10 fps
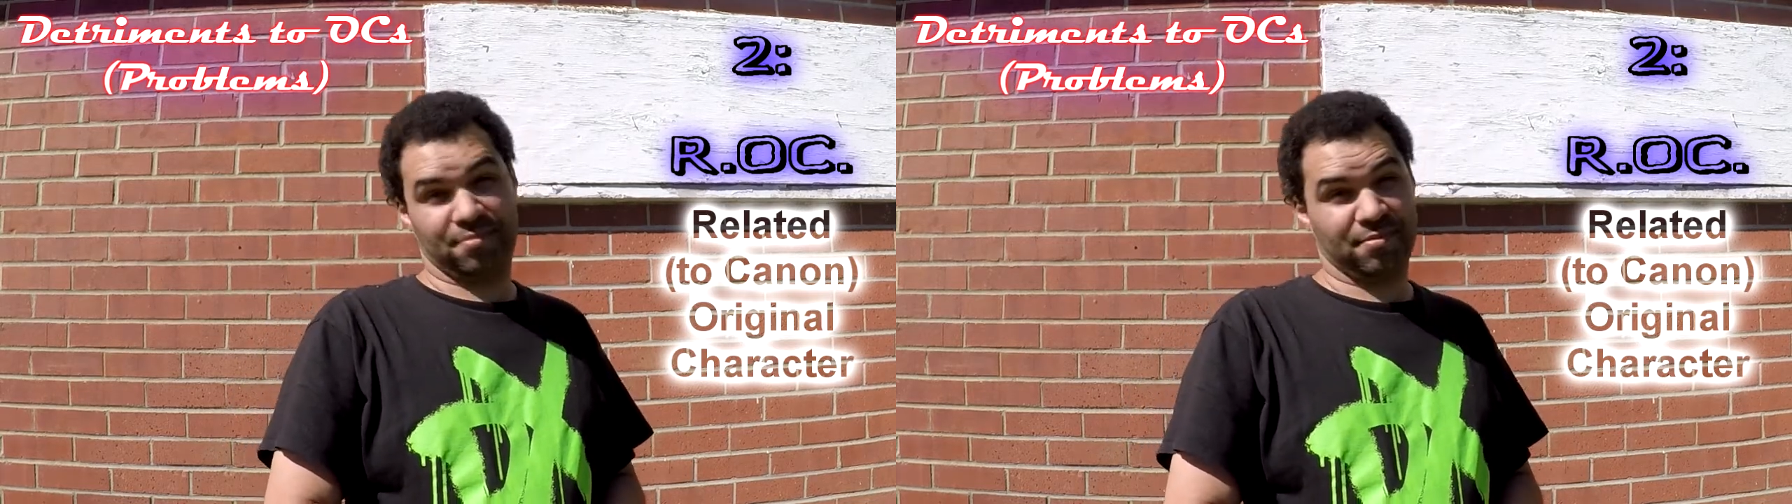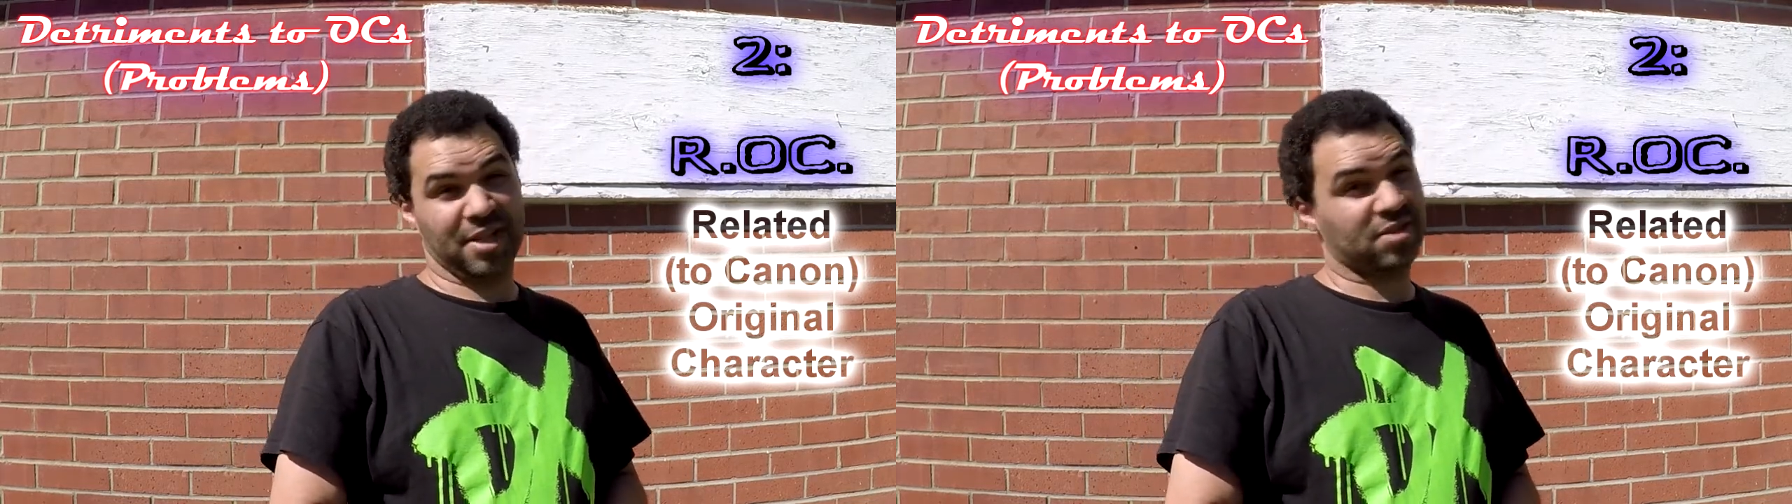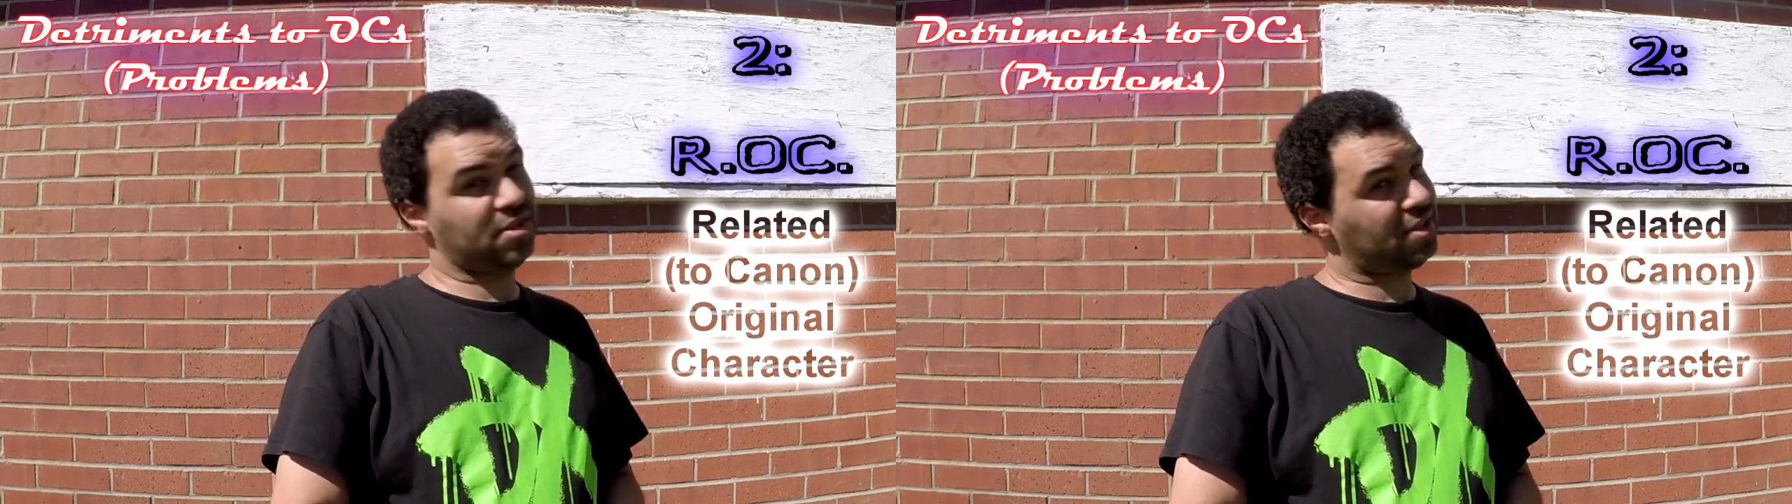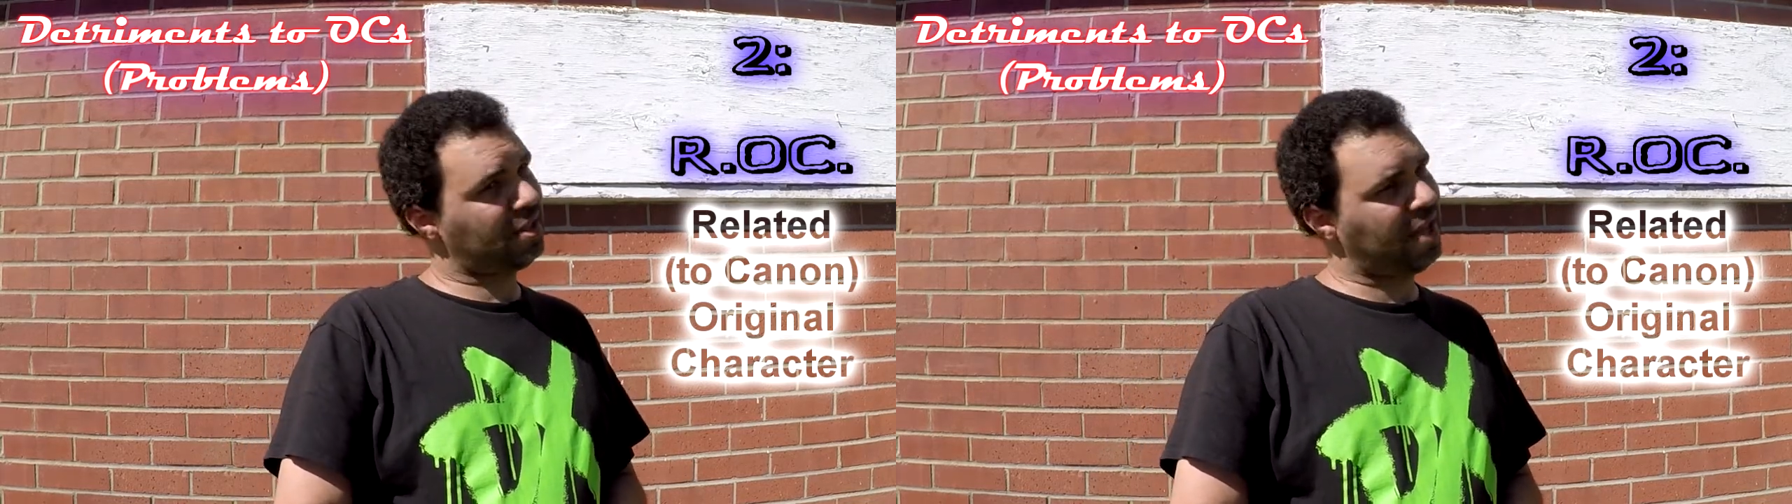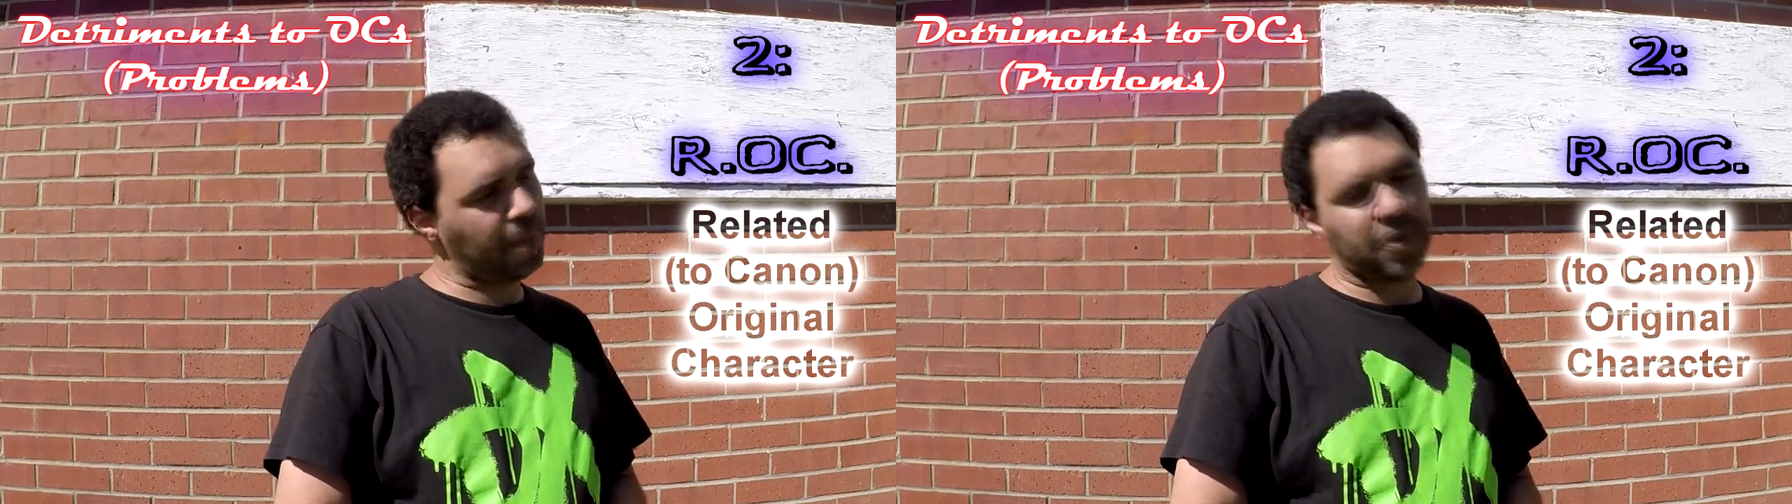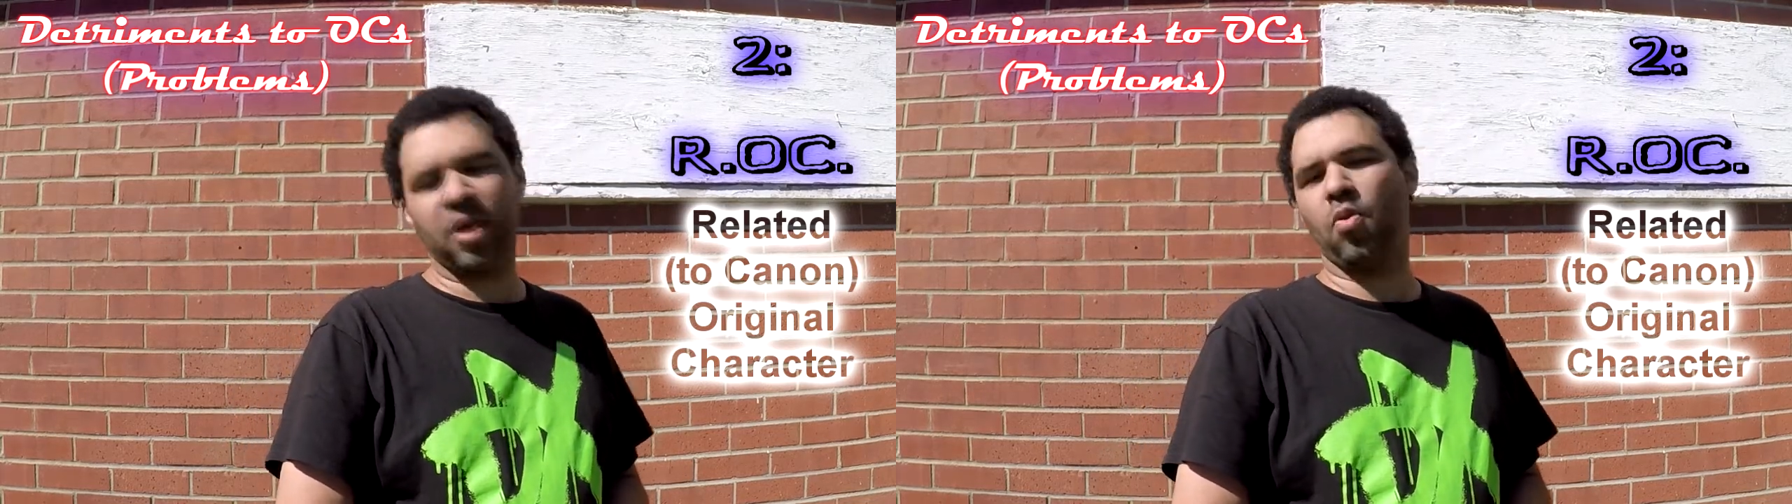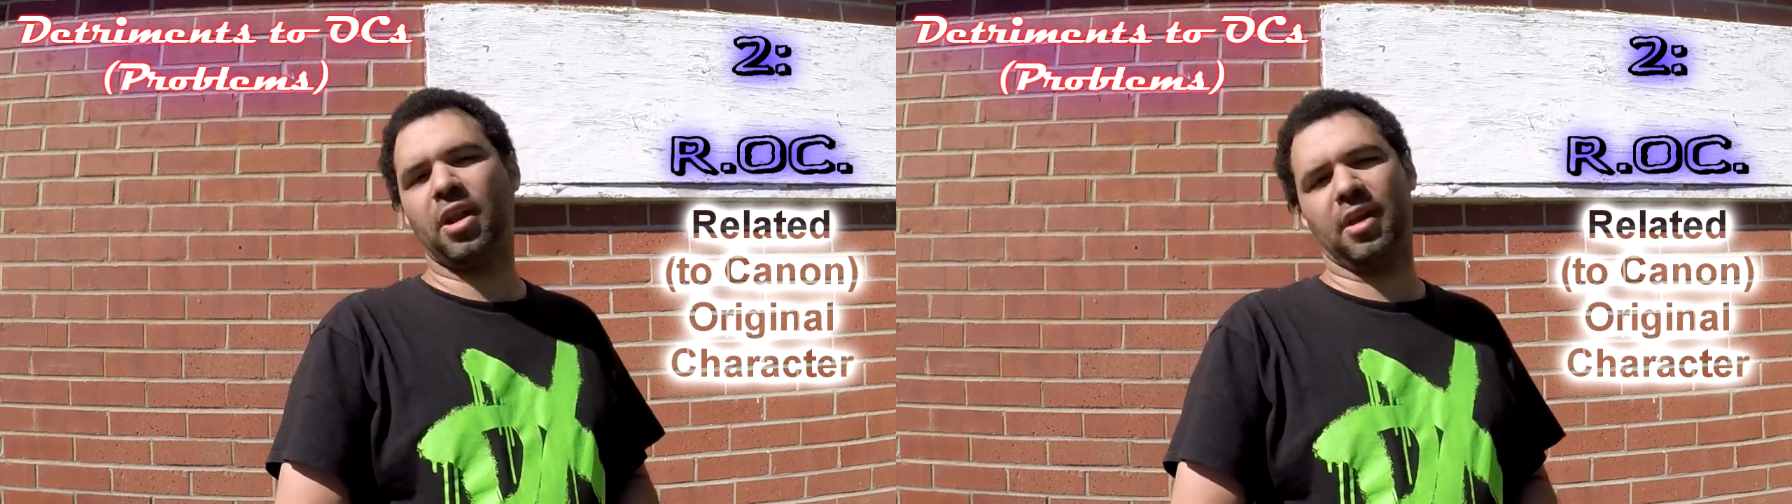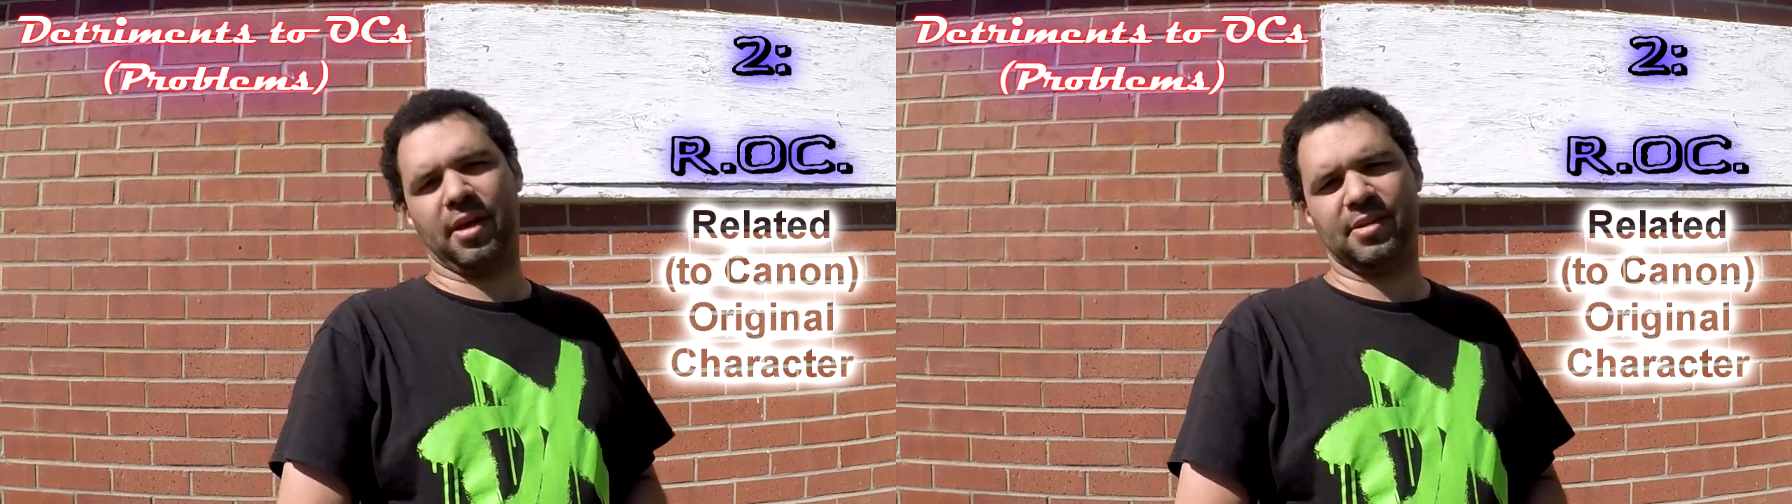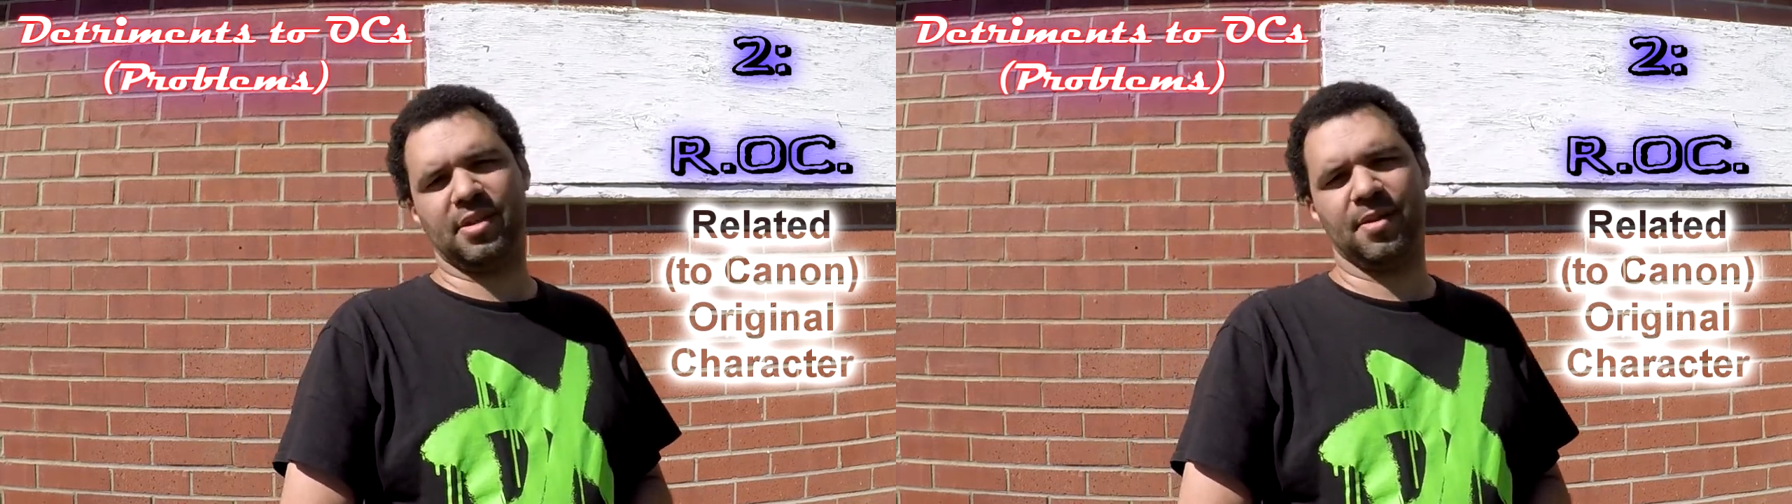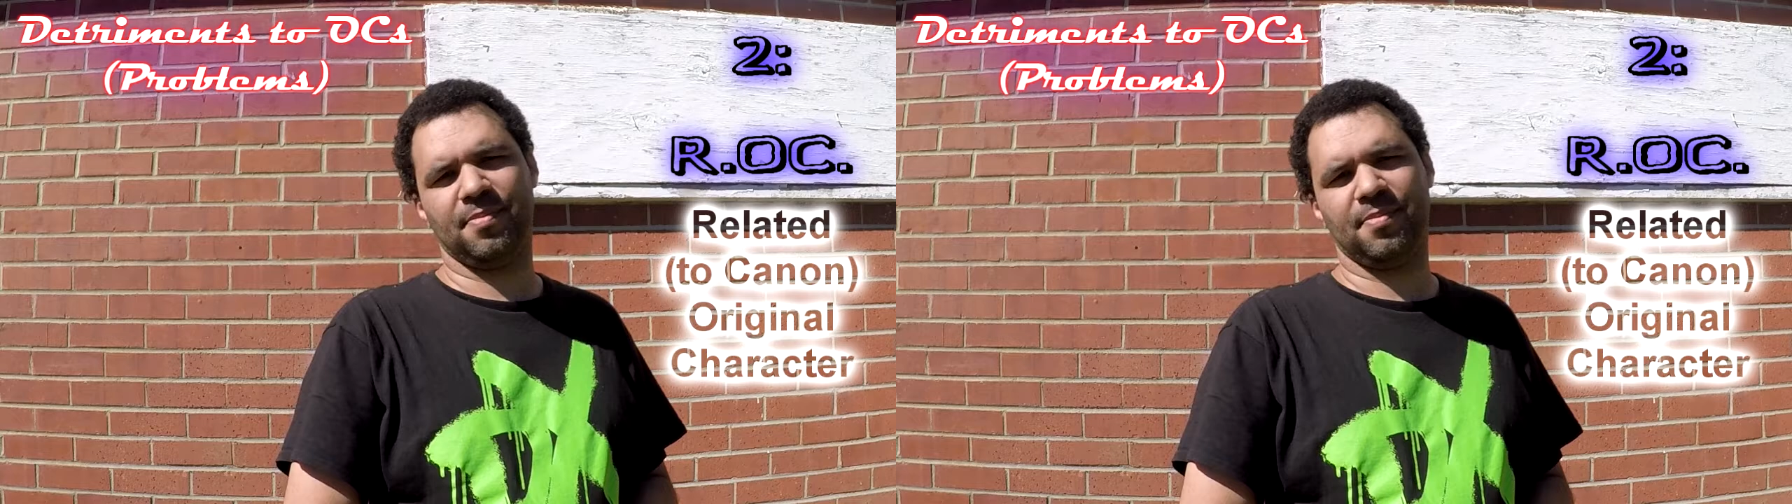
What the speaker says: That's typically what it is.